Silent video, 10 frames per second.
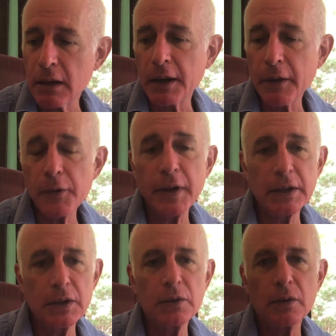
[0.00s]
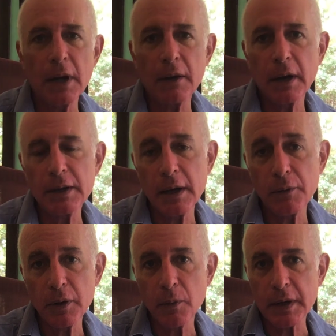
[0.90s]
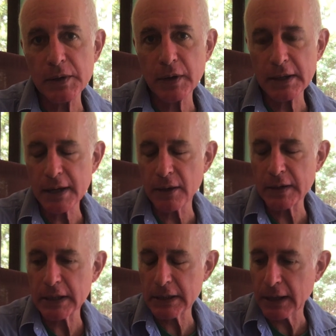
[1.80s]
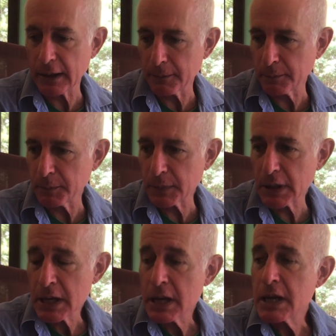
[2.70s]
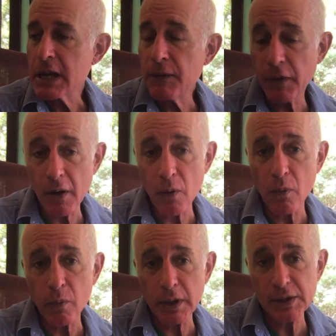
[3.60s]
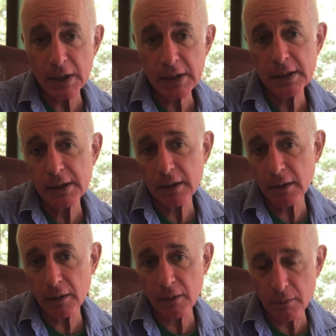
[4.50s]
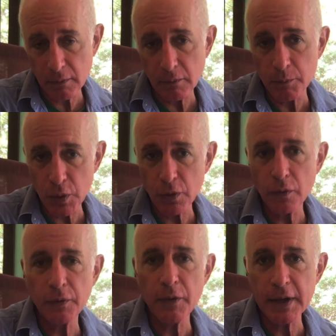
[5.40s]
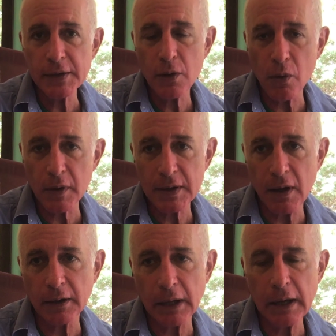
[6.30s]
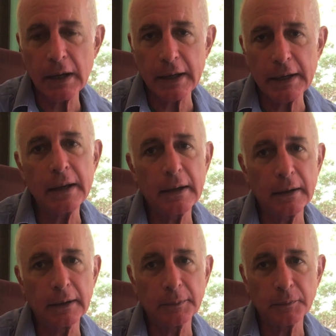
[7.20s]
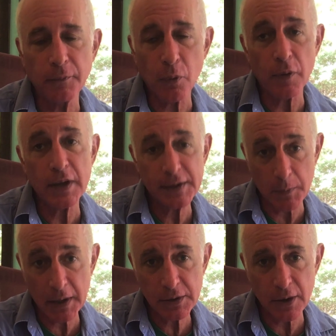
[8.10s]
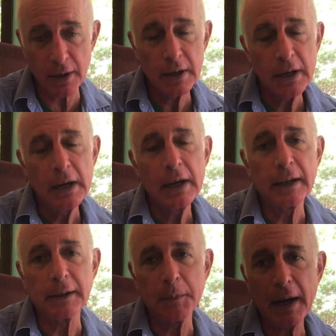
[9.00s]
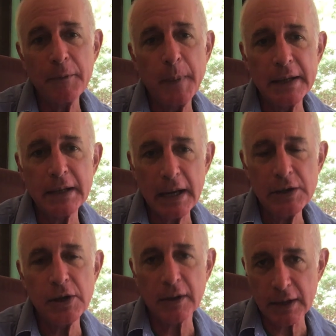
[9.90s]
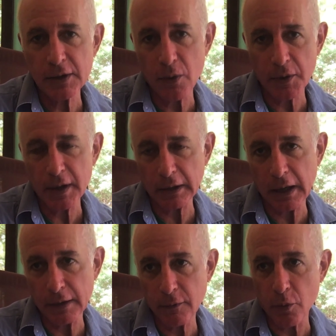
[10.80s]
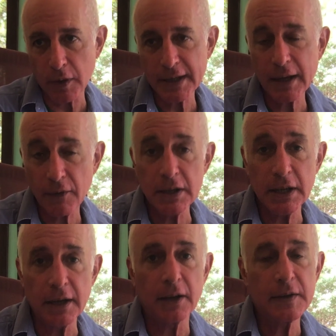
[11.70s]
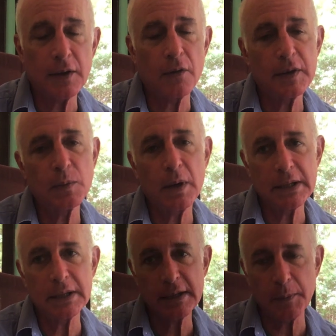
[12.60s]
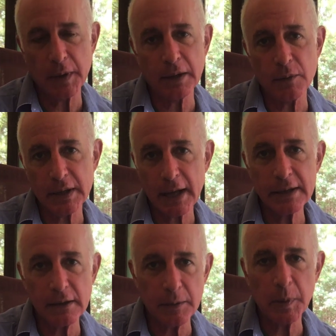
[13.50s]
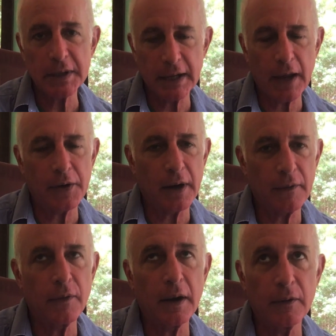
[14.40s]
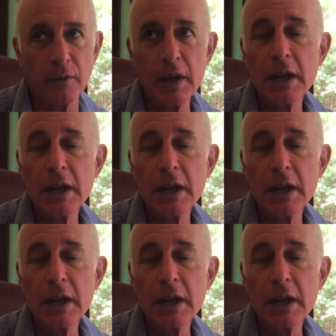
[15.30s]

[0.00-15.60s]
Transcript: Another thing too that I really want to stress here is that even though we just moved this course online for this semester, I've been teaching this course online for 7 years, so this wasn't something that was hastily put together. I've